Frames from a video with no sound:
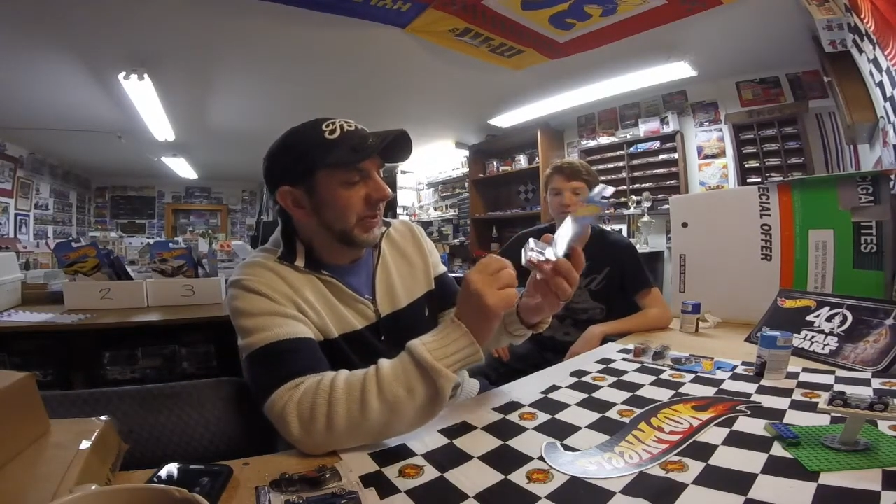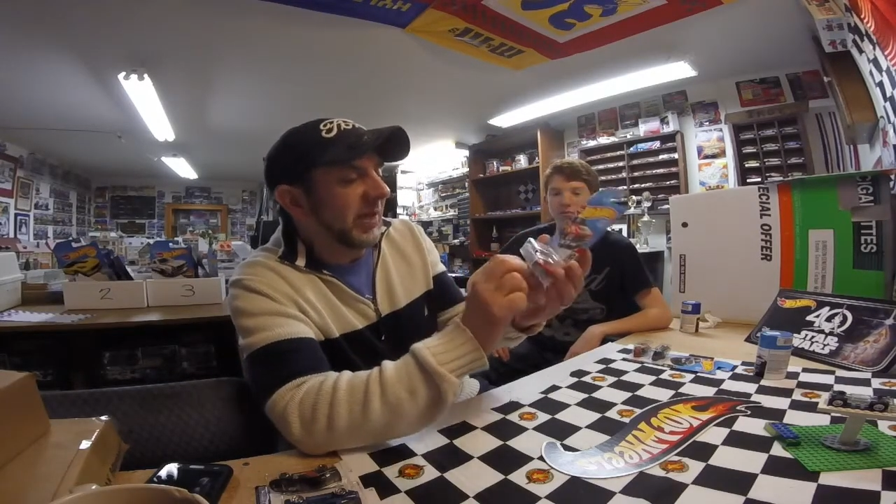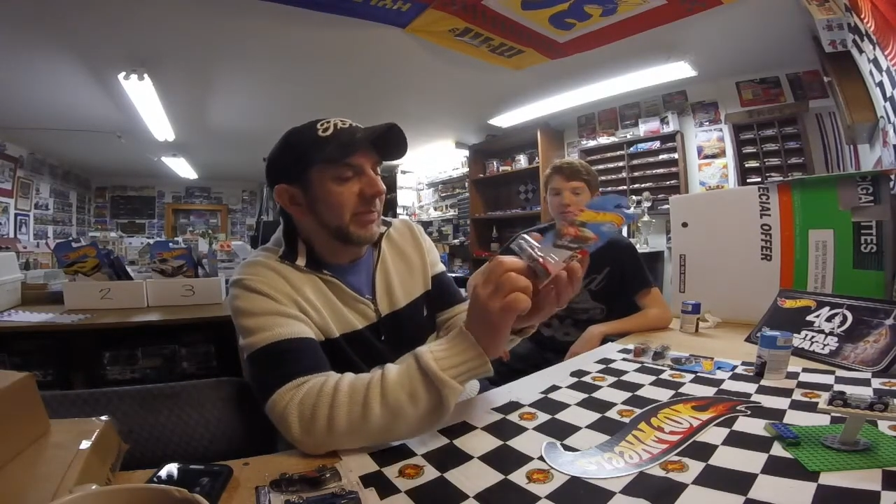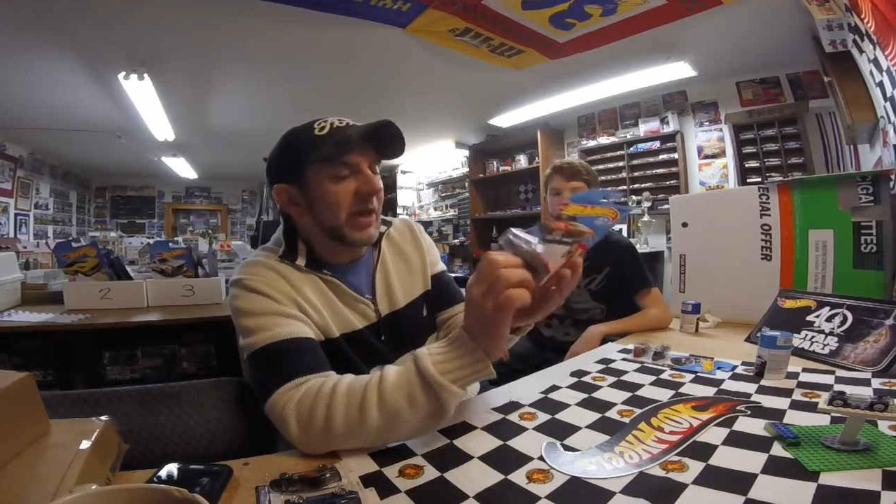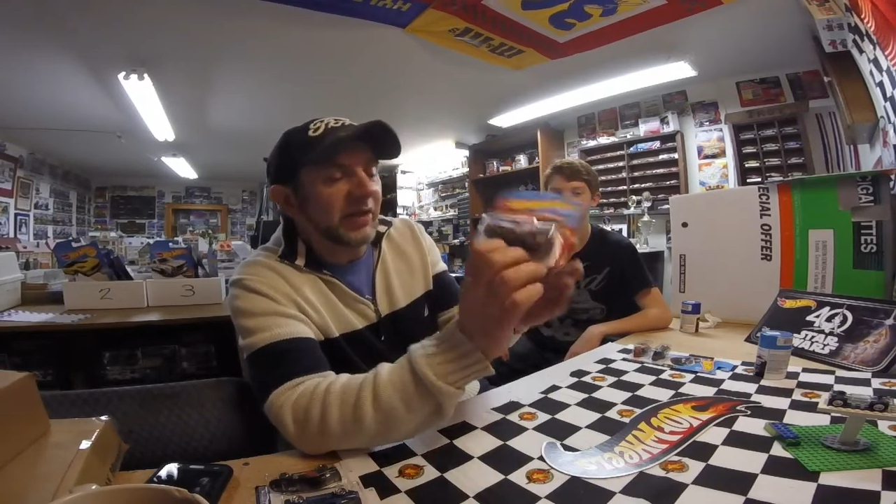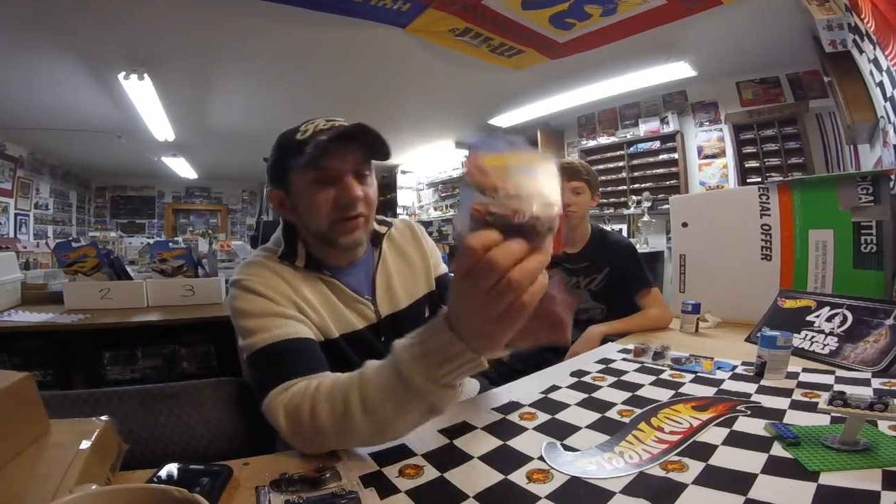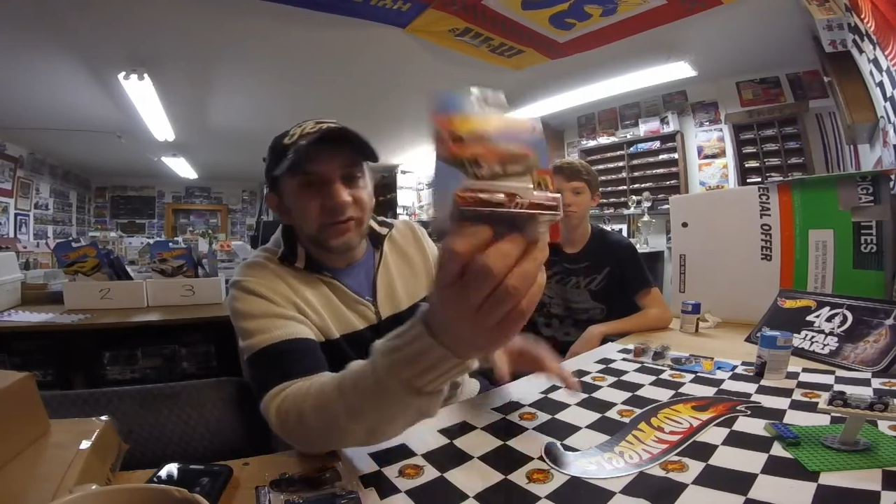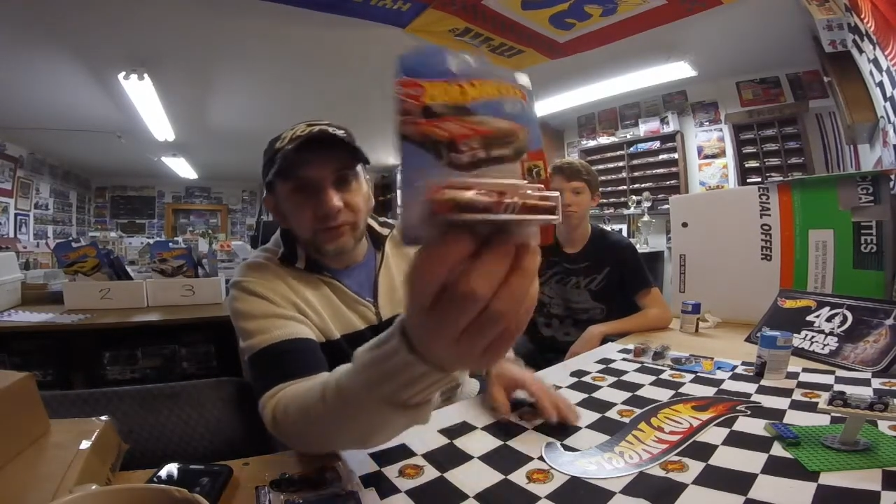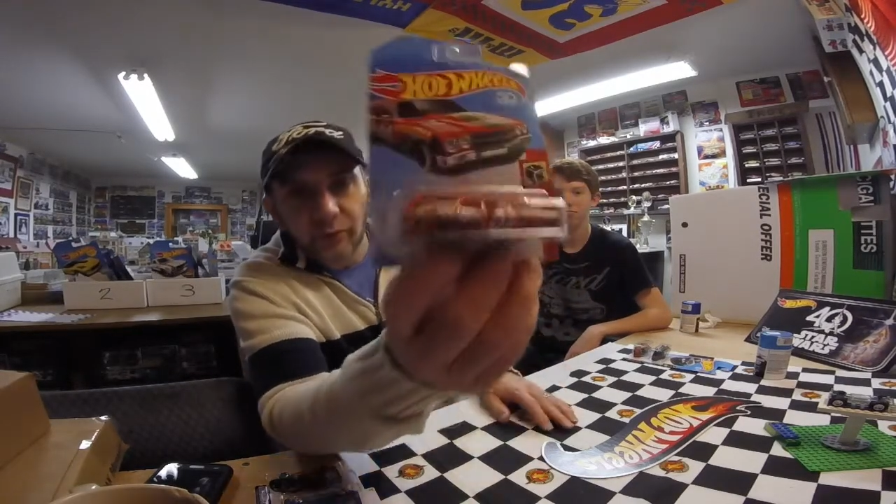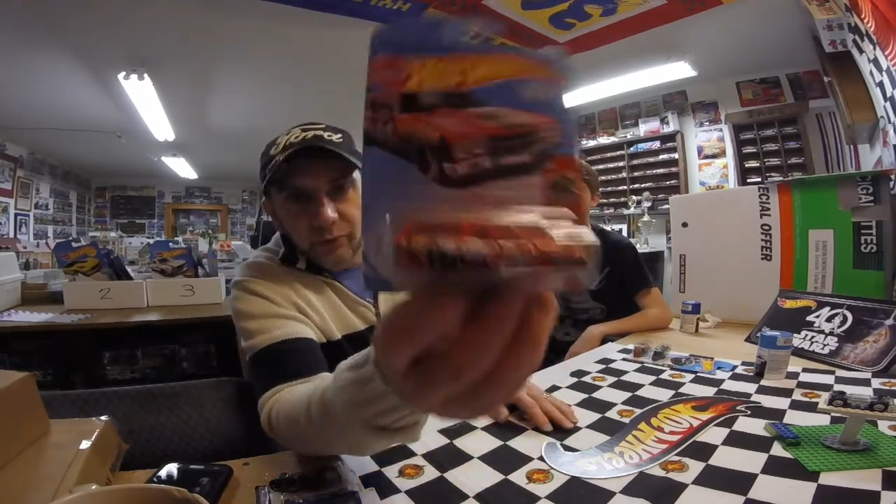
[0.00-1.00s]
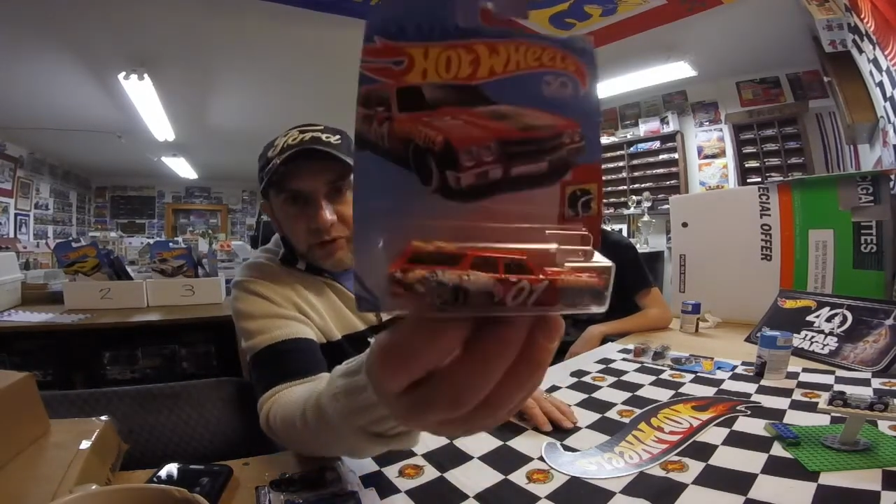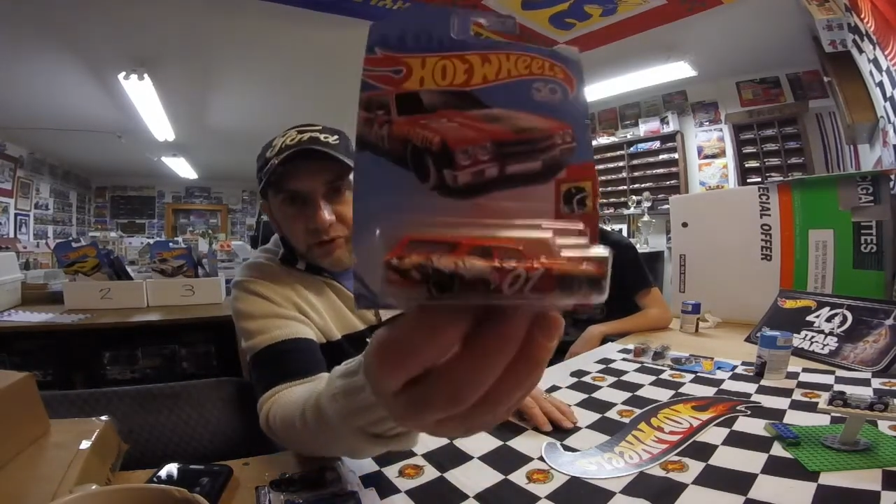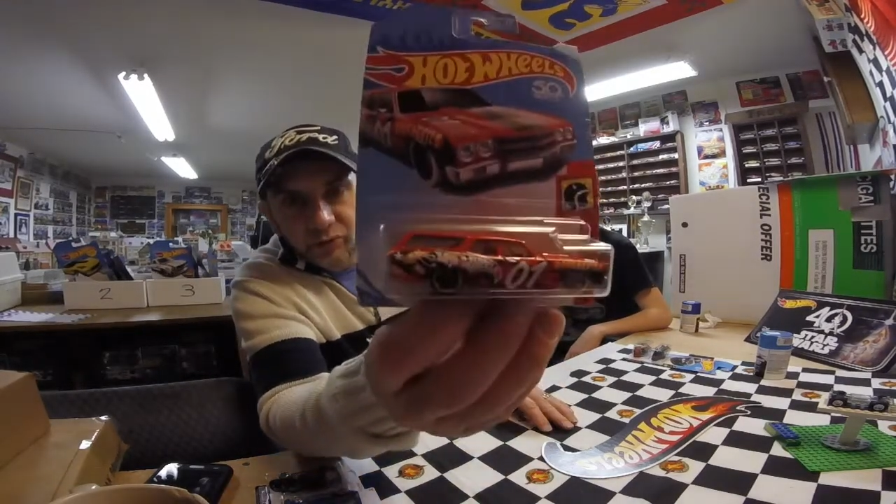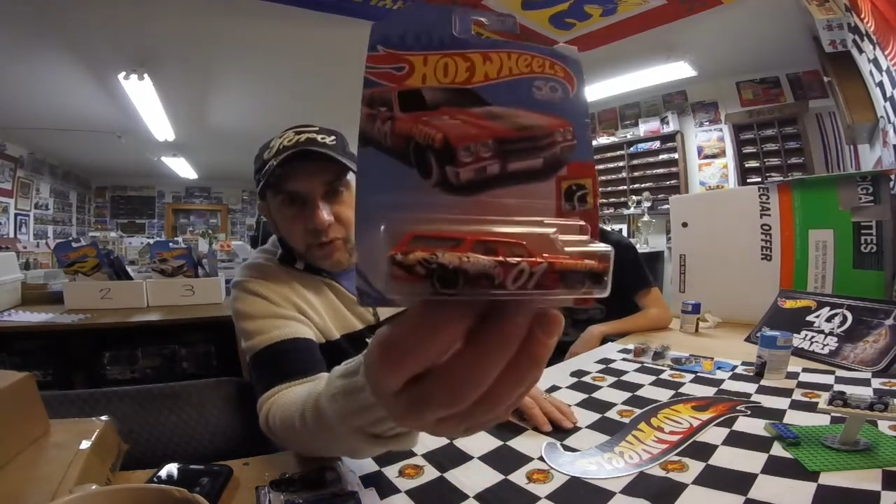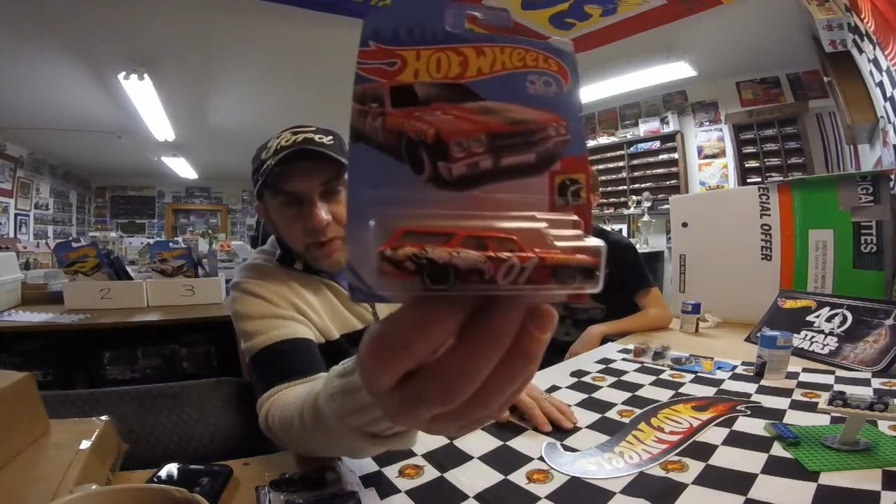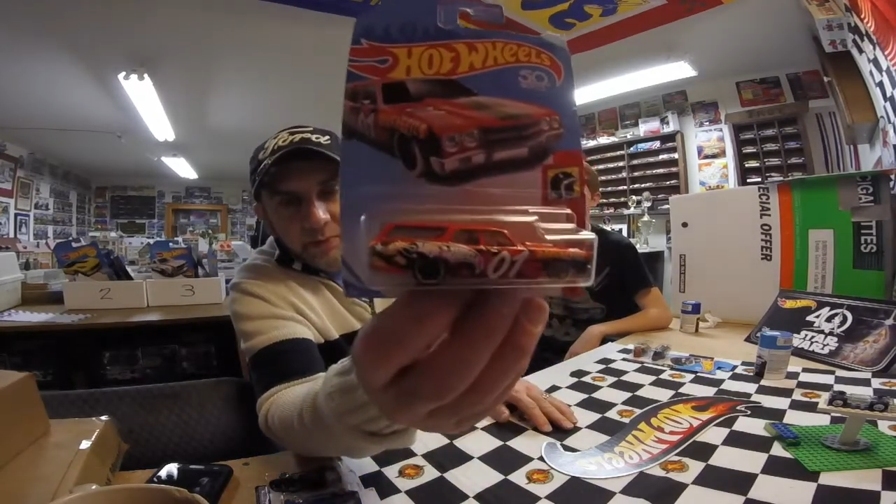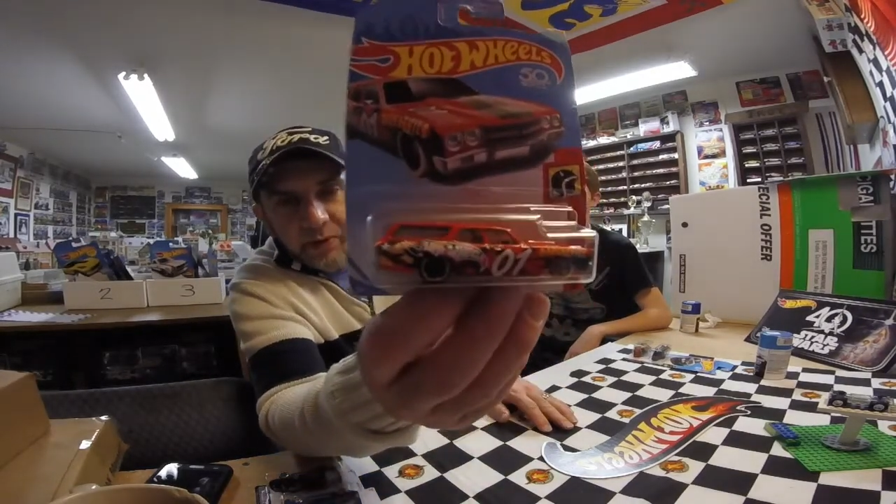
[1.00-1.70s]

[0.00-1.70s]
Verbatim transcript: but I bought this for a wheel swap